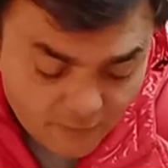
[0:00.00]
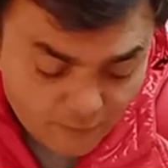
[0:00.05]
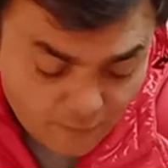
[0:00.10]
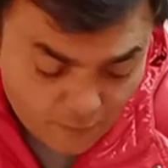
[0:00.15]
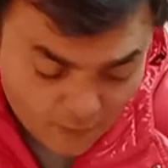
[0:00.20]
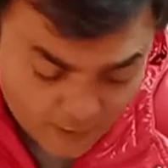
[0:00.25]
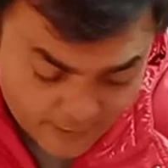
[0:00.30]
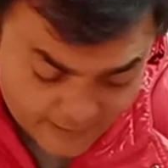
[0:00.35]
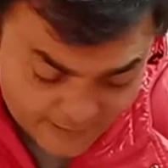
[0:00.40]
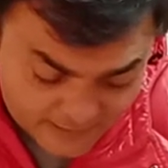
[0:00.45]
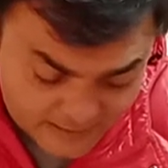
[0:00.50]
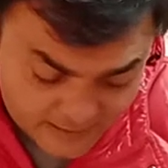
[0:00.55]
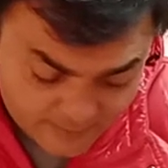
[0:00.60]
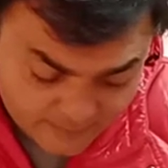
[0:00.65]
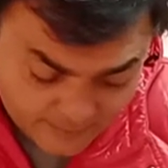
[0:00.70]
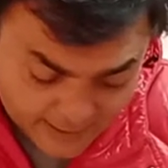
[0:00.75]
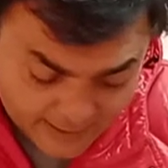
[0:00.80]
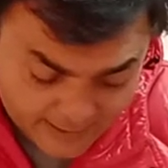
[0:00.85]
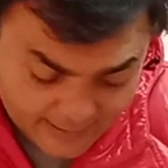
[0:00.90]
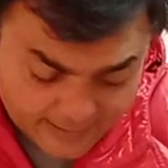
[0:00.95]
Forests
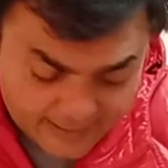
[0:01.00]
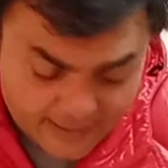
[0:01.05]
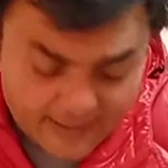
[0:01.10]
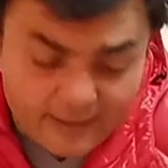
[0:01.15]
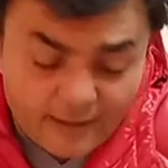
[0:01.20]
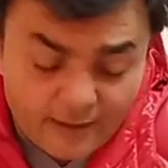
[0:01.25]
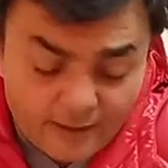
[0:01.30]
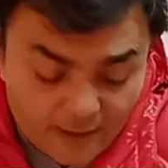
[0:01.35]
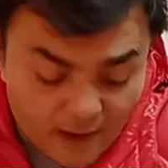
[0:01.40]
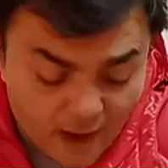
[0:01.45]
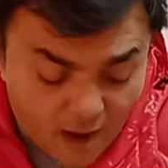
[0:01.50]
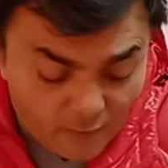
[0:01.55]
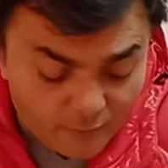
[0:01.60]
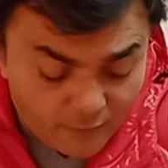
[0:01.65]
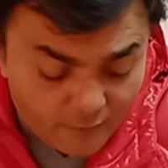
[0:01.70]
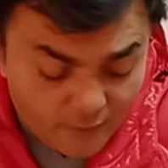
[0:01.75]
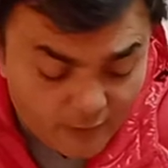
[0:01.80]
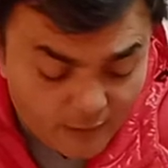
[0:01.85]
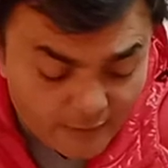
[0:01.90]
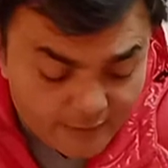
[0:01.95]
maintain
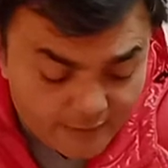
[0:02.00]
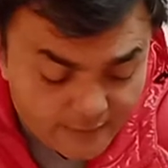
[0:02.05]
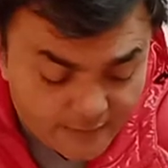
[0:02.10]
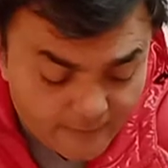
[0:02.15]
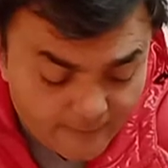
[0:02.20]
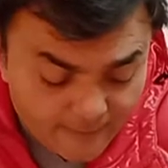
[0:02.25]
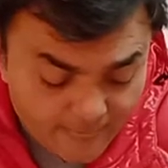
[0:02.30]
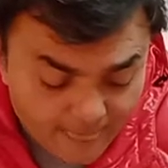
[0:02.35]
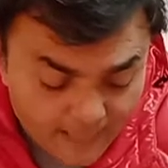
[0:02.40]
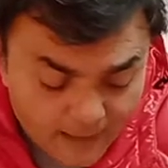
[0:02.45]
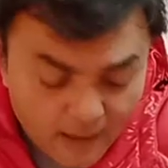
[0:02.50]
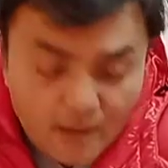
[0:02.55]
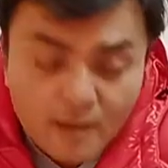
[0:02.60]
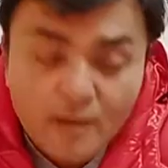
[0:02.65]
groundwater.